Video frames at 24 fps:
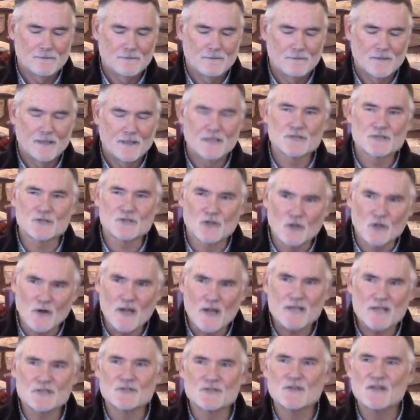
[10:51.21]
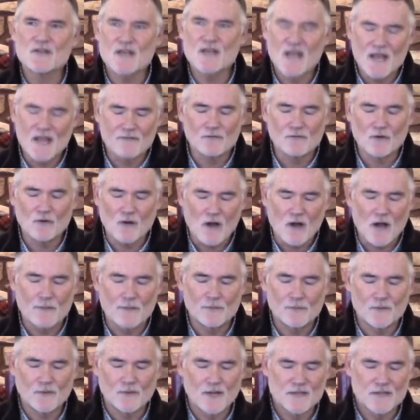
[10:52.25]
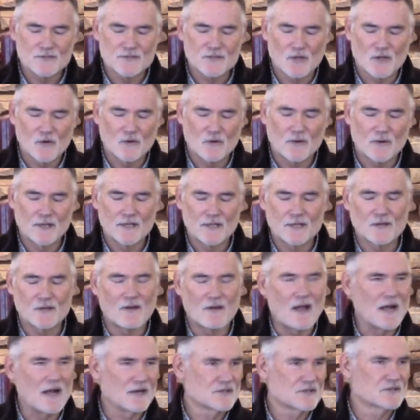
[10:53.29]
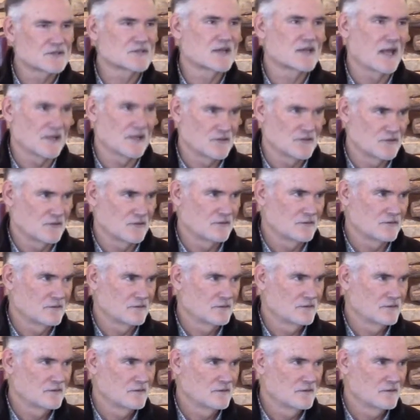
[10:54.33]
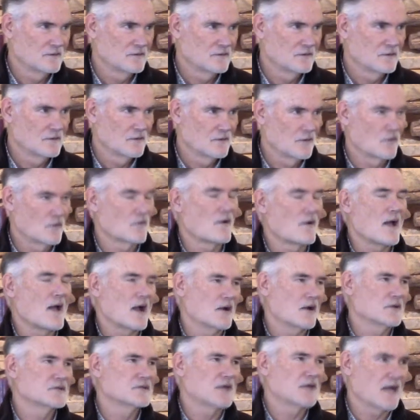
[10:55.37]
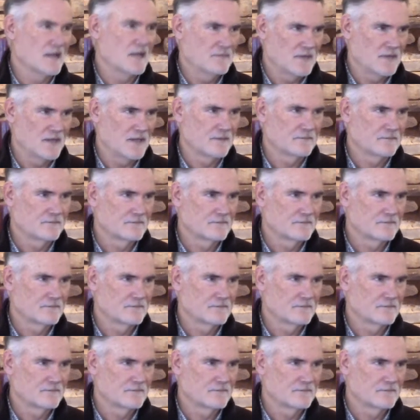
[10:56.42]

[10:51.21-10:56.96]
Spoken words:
His grace never operates according to our schedule or our timing.